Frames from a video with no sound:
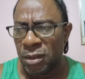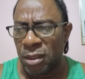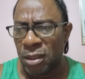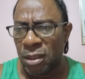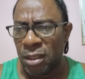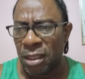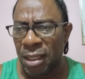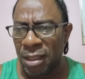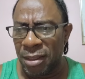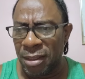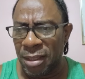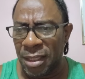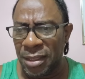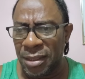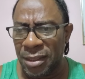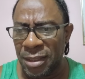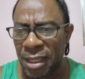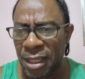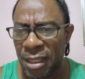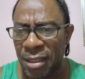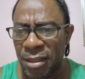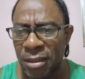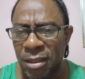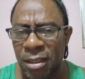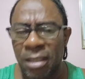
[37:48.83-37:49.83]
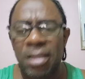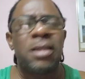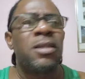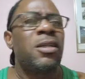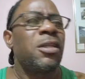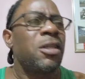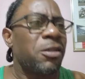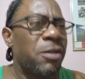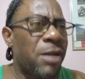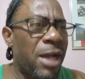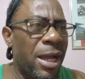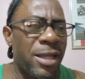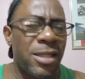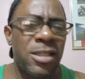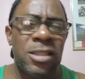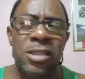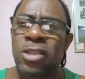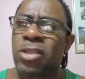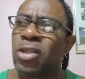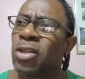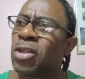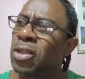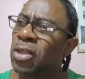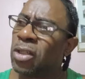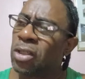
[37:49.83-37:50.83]
You understand? Right.
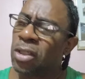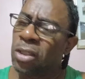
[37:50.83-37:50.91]
So